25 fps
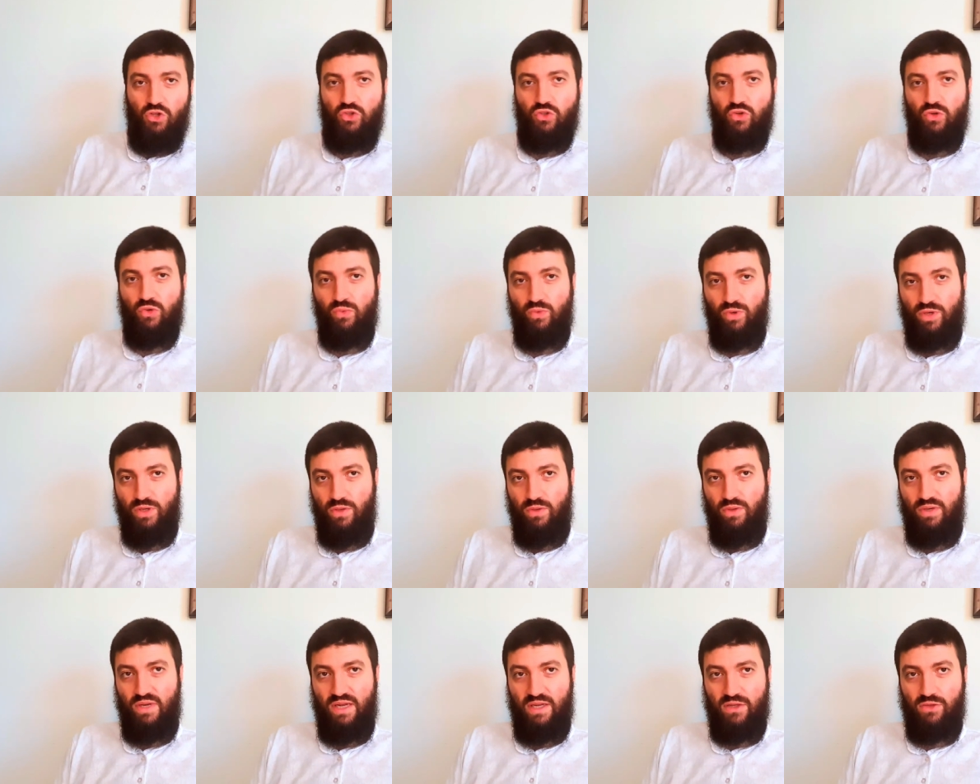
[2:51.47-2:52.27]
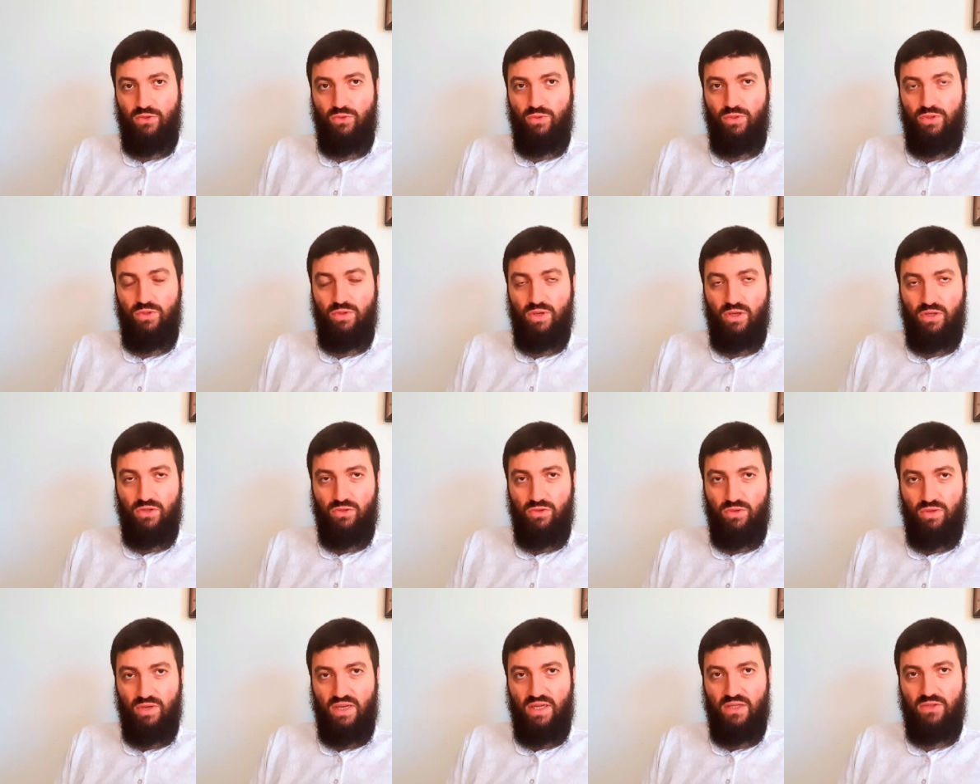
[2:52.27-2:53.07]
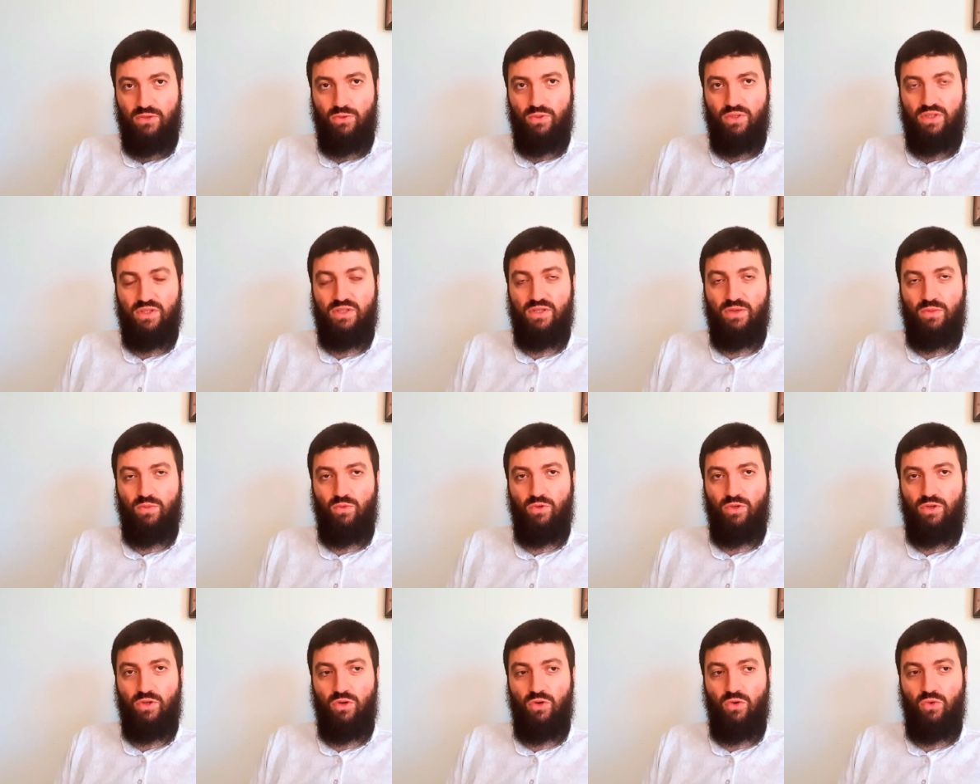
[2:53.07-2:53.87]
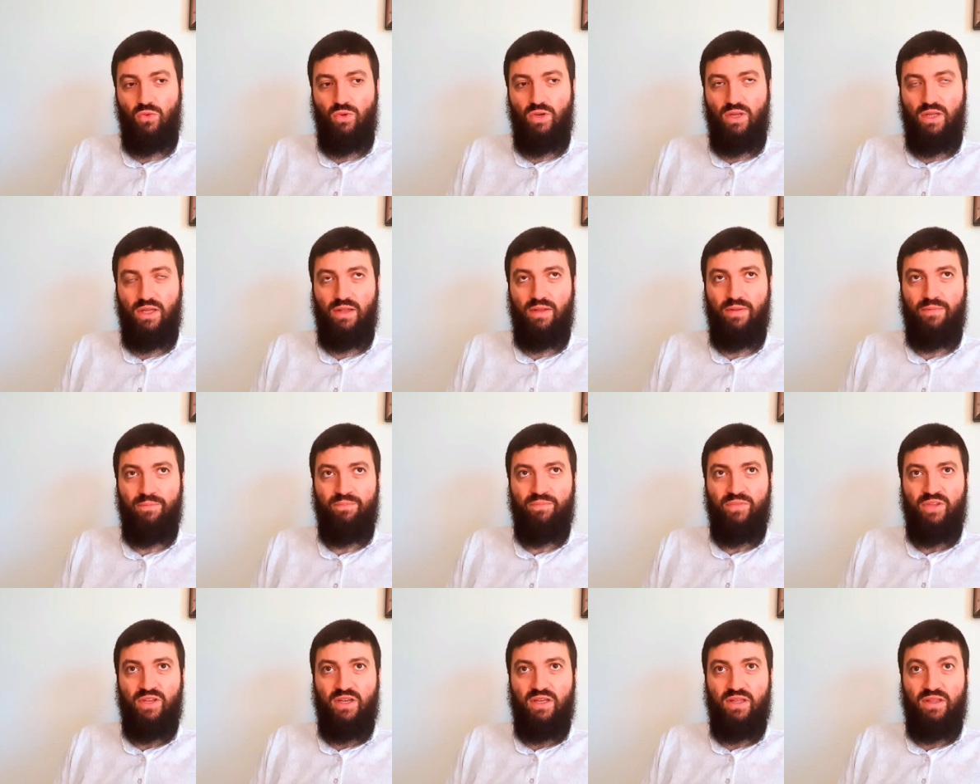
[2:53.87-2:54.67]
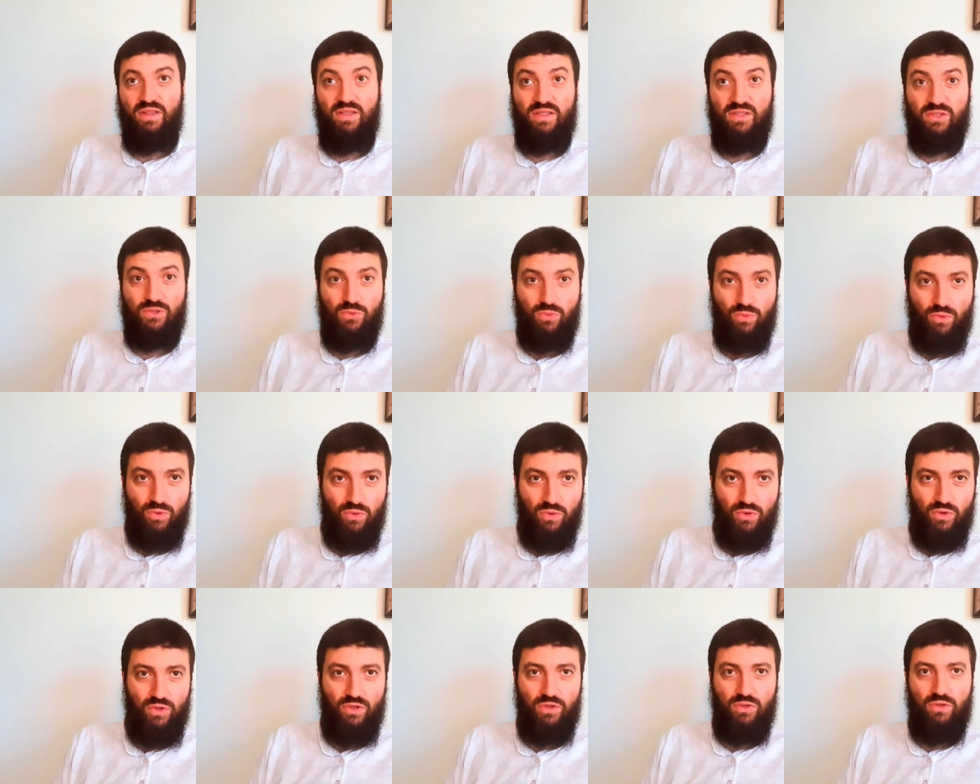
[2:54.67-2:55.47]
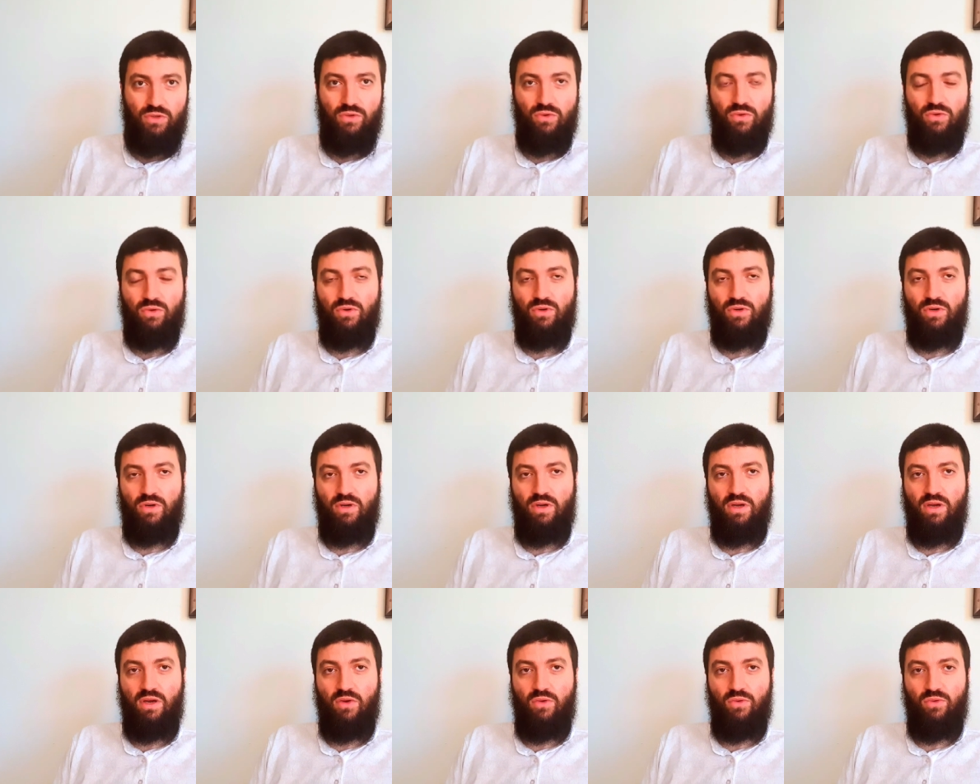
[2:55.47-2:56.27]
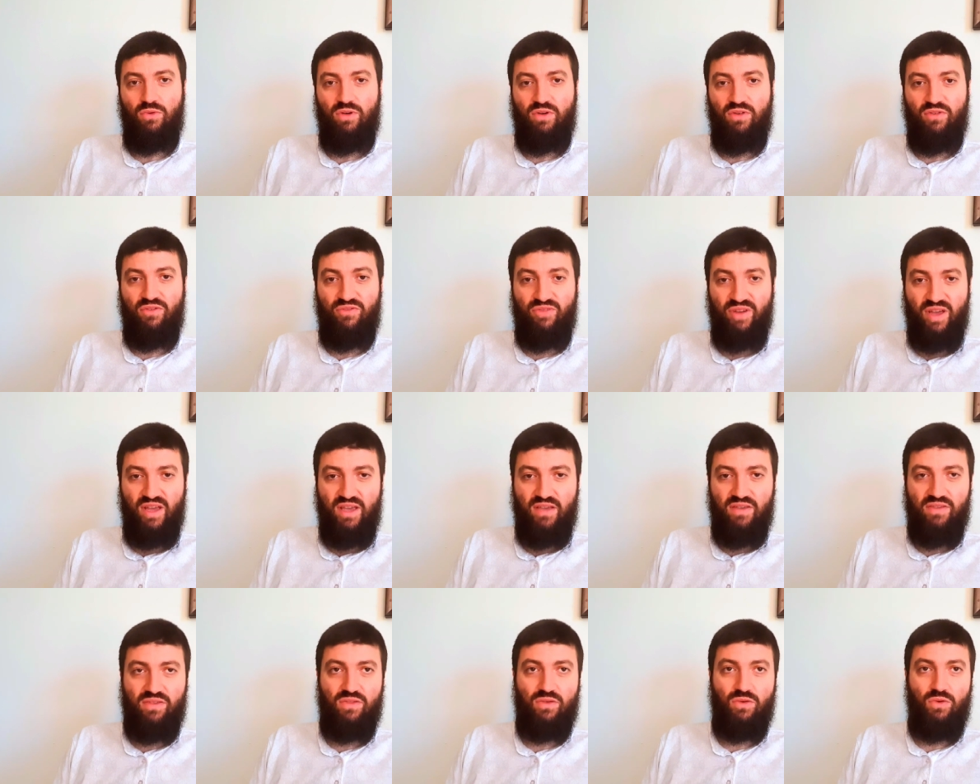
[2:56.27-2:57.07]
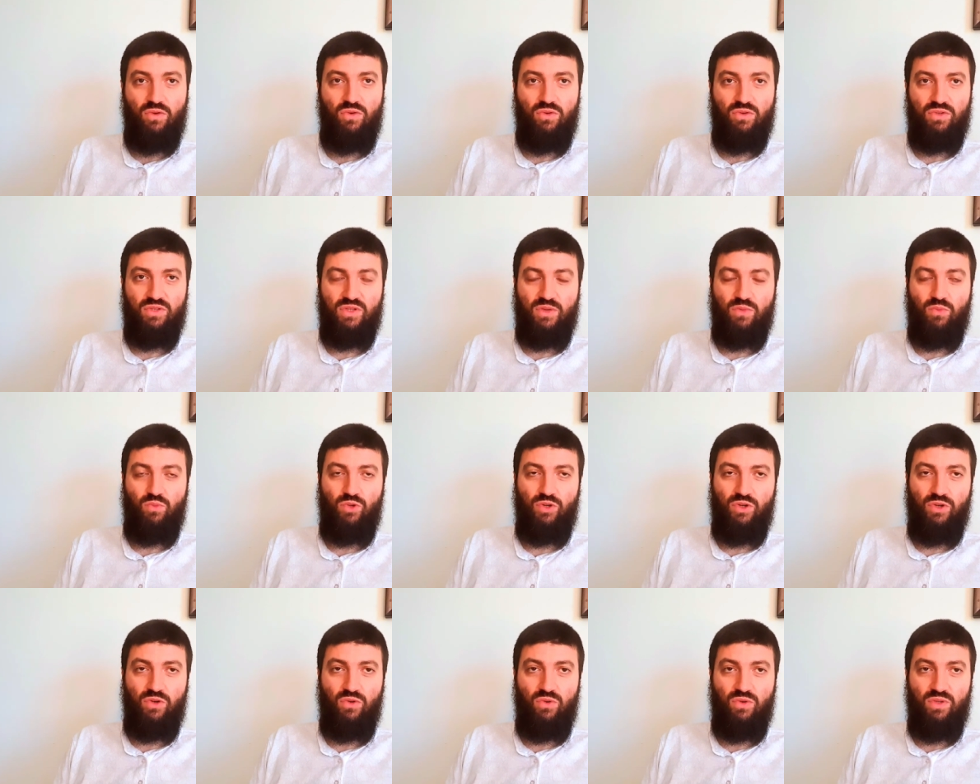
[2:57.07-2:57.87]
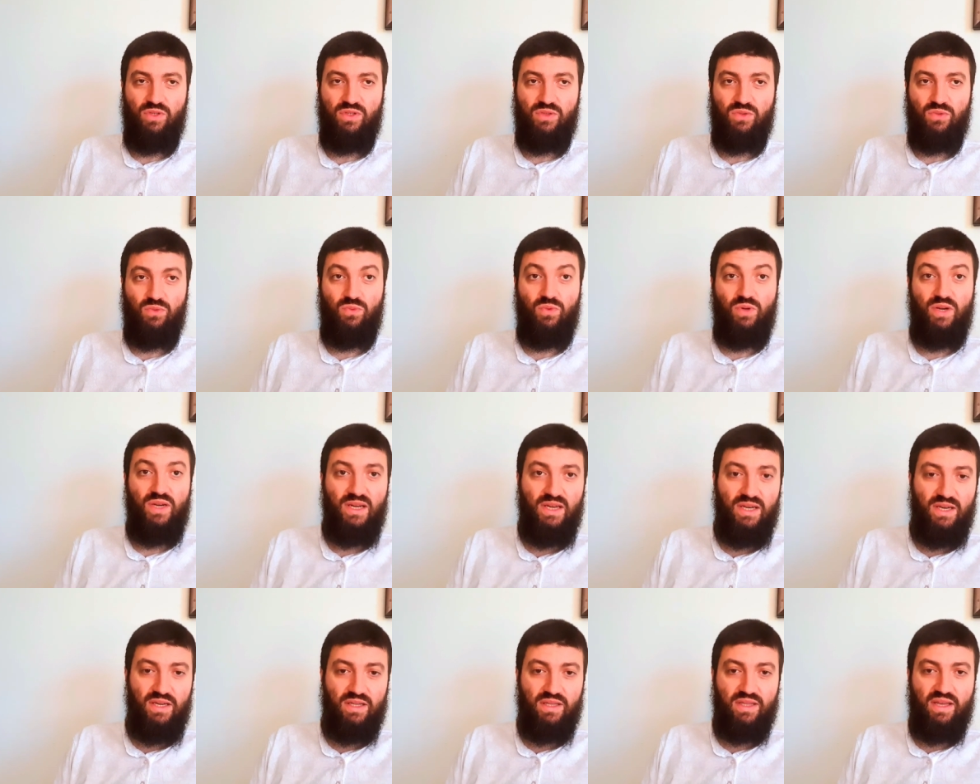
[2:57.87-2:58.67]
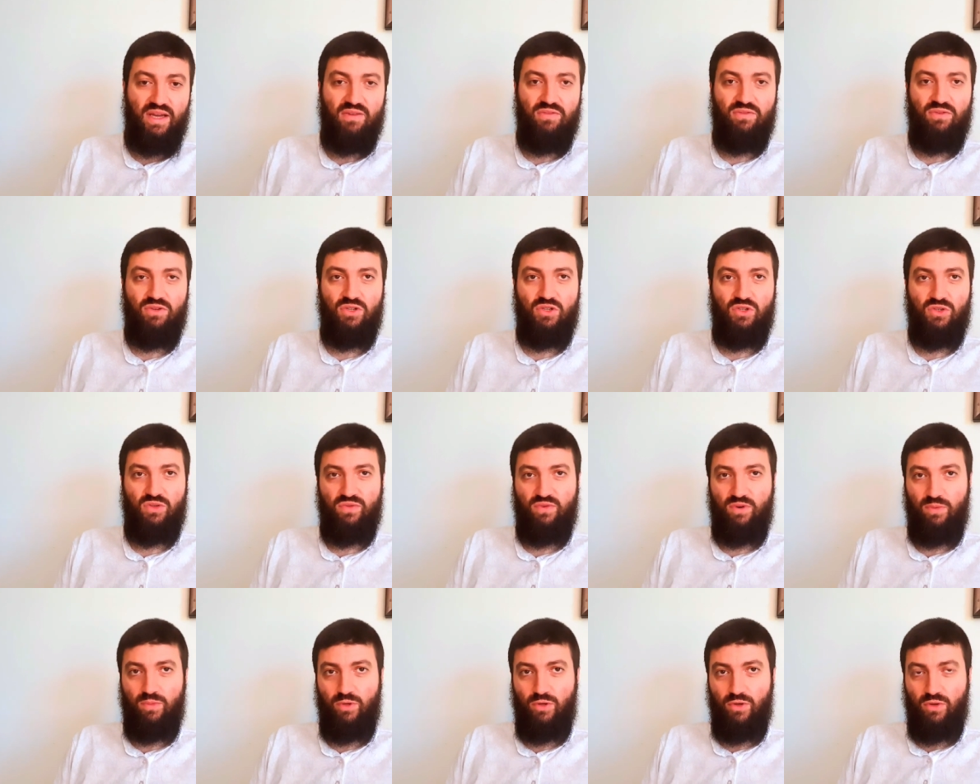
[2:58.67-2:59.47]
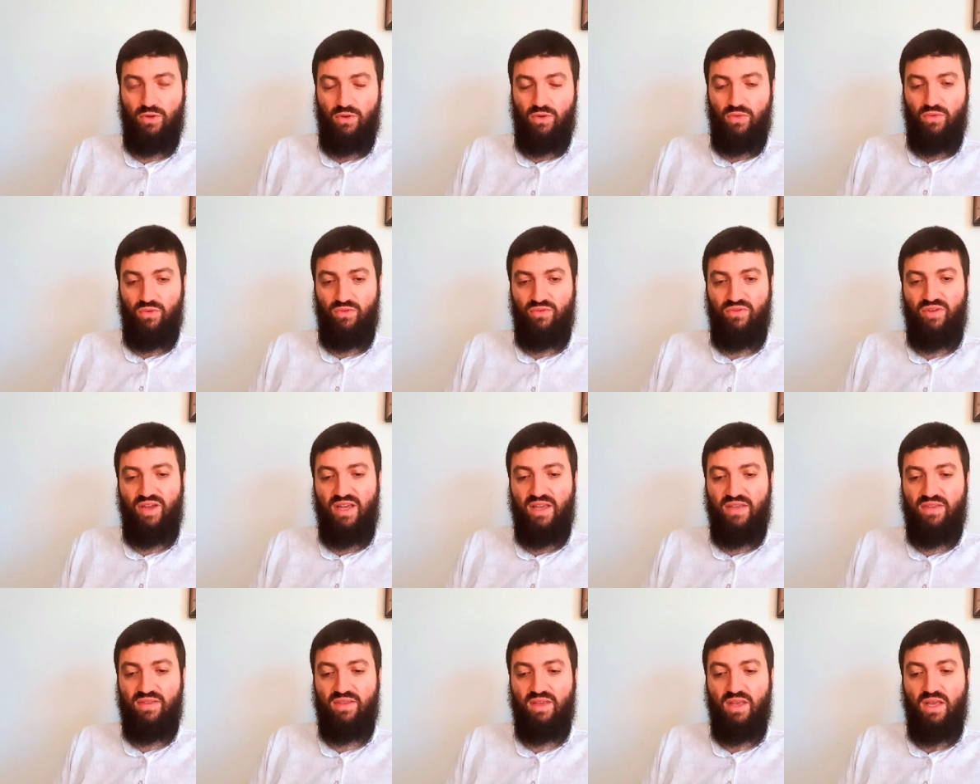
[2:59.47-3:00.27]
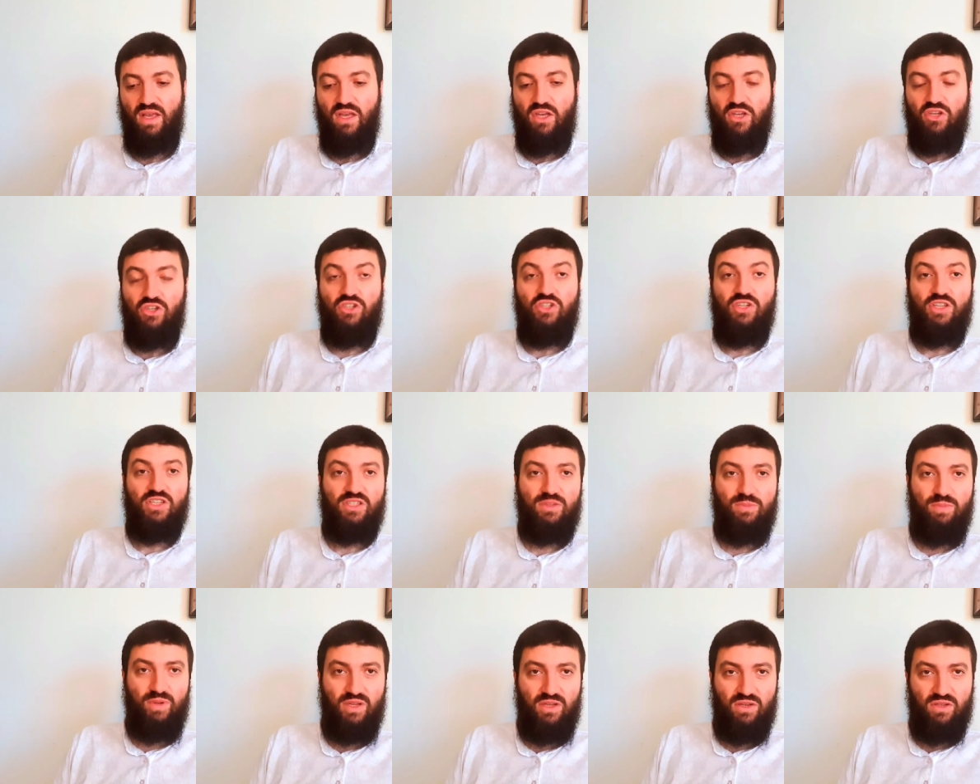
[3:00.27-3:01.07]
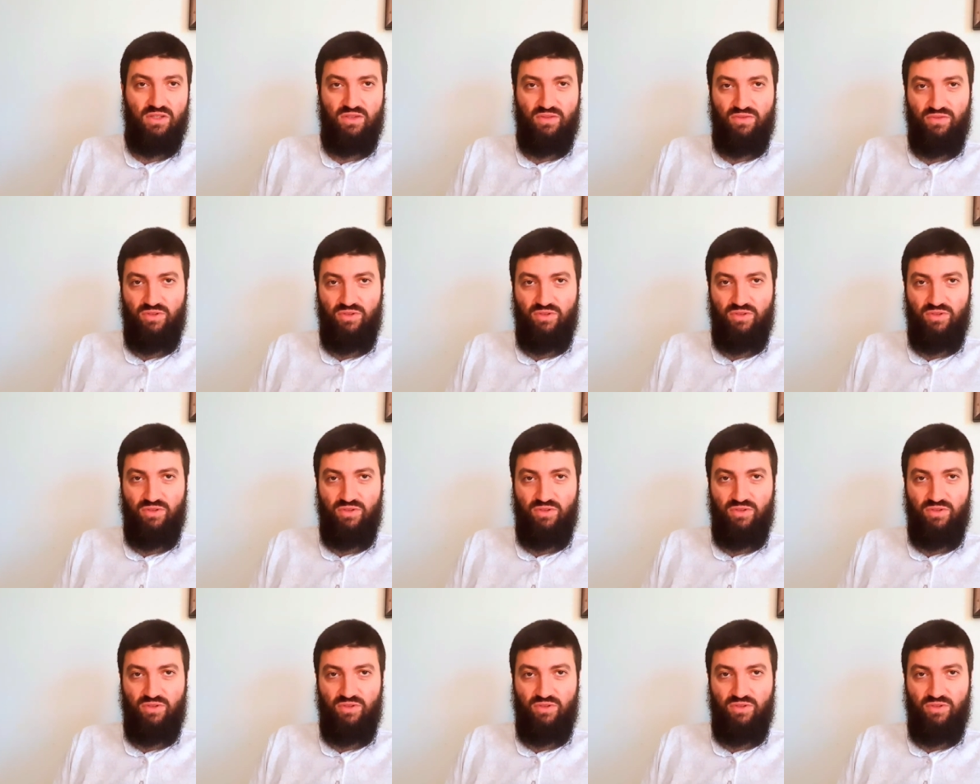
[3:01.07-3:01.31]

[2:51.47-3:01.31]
shall we unite we do not unite with someone who will uh, destroy your own faith who is someone who is really divergent from your own faith just because